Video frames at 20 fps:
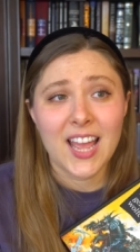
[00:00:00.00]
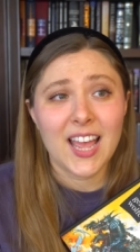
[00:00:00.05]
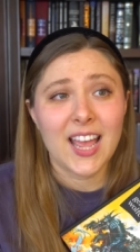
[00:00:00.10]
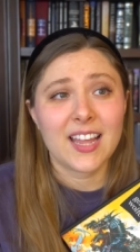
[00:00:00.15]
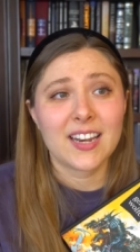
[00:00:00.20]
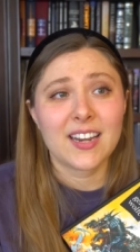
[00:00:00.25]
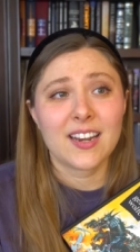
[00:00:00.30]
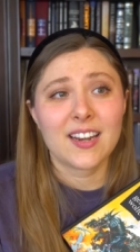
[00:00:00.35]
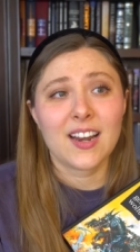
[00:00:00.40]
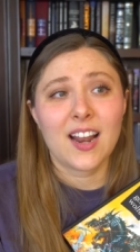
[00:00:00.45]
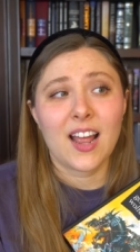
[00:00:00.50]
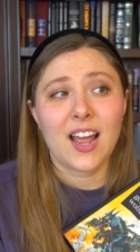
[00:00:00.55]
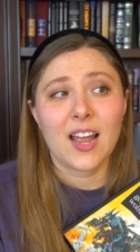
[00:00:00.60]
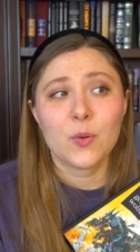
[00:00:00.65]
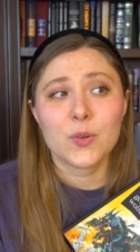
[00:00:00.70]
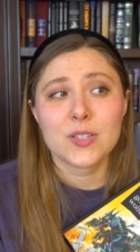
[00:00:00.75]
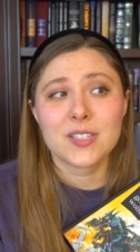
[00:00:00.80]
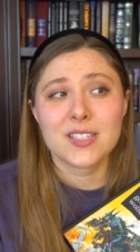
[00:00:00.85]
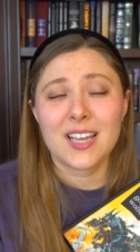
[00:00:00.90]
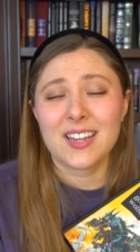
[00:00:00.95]
and I
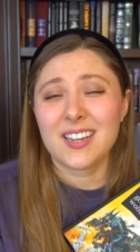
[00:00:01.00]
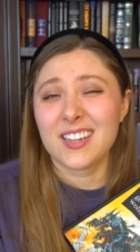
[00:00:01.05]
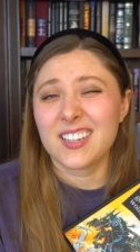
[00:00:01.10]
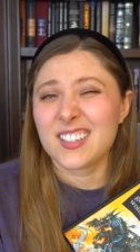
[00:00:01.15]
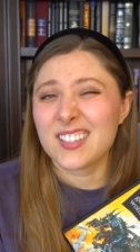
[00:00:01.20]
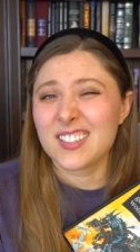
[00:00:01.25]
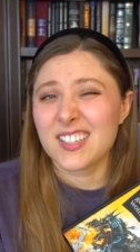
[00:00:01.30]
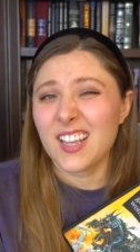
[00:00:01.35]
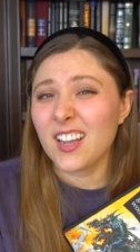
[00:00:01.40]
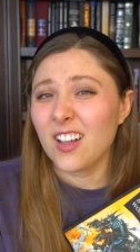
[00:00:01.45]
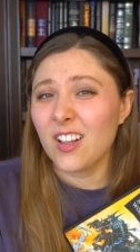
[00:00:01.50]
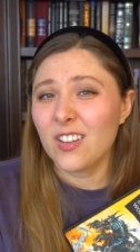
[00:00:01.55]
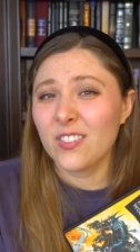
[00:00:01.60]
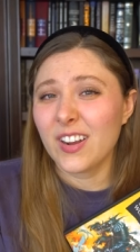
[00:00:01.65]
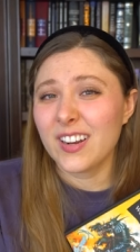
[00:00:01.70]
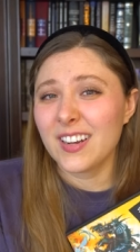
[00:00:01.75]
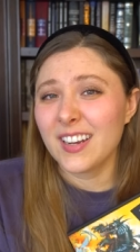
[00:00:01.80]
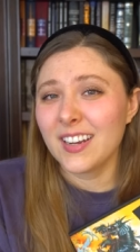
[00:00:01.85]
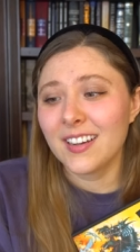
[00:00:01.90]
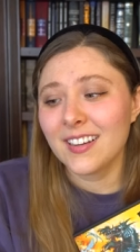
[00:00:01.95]
was getting sick
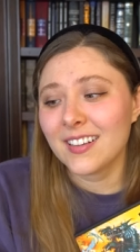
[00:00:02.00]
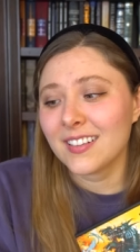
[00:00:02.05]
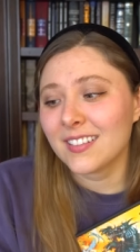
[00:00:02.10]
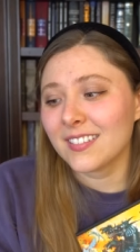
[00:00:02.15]
already,